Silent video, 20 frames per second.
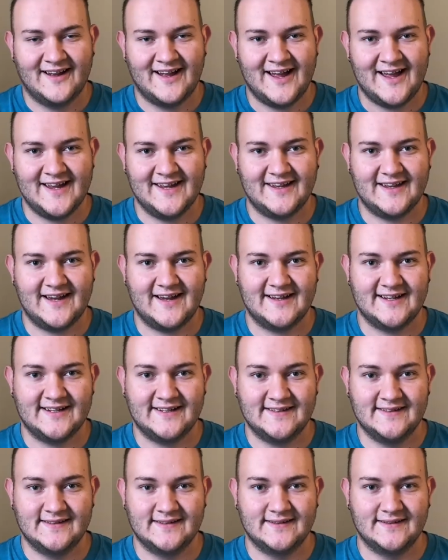Hi
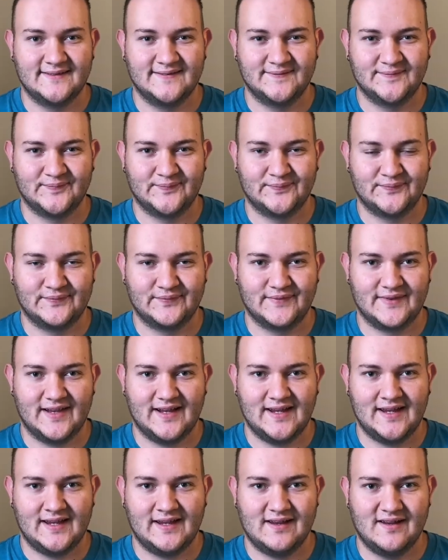guys,
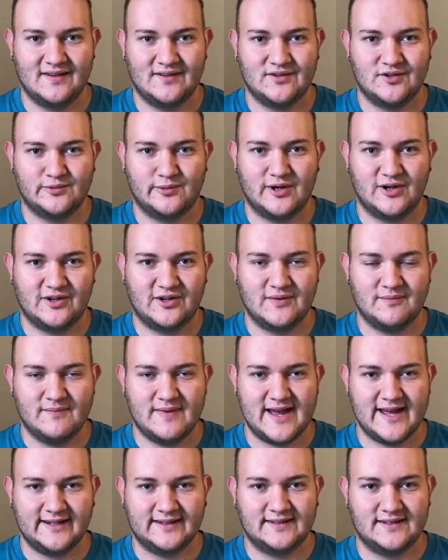and welcome
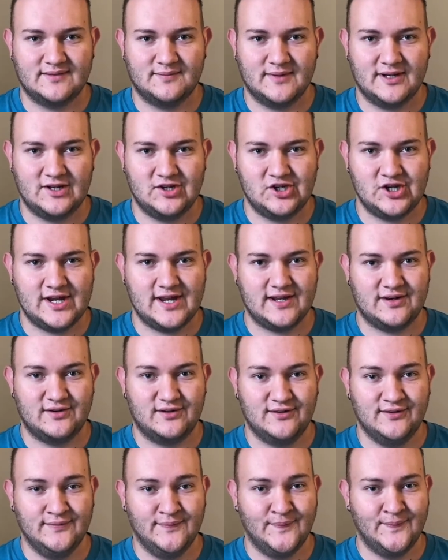back to my
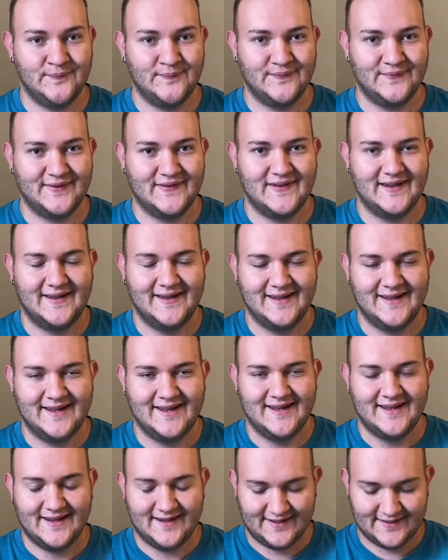channel.
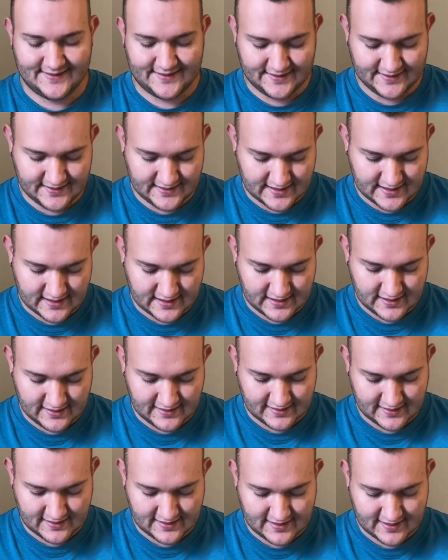Today
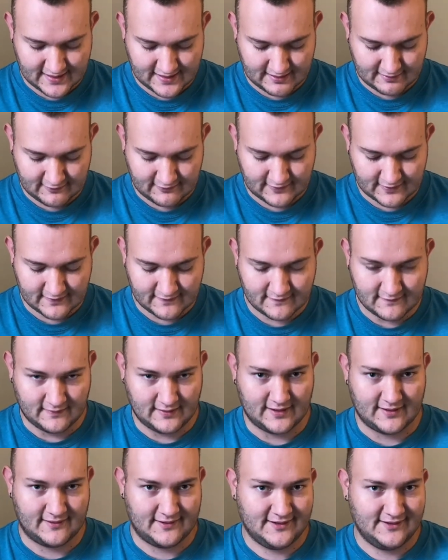I have a
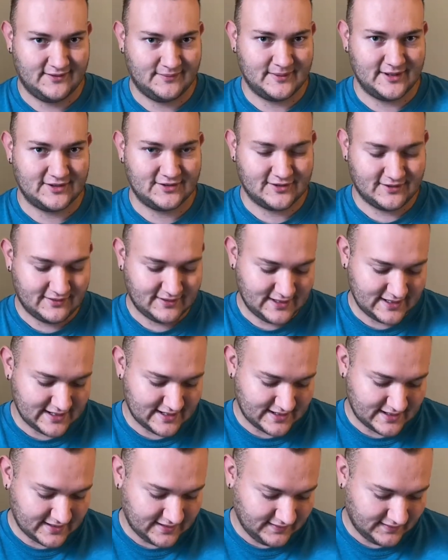very special
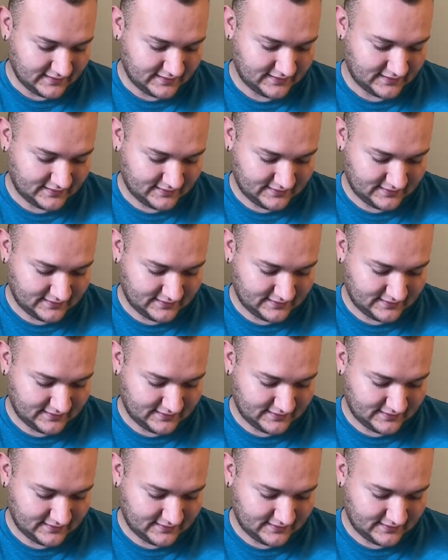guest,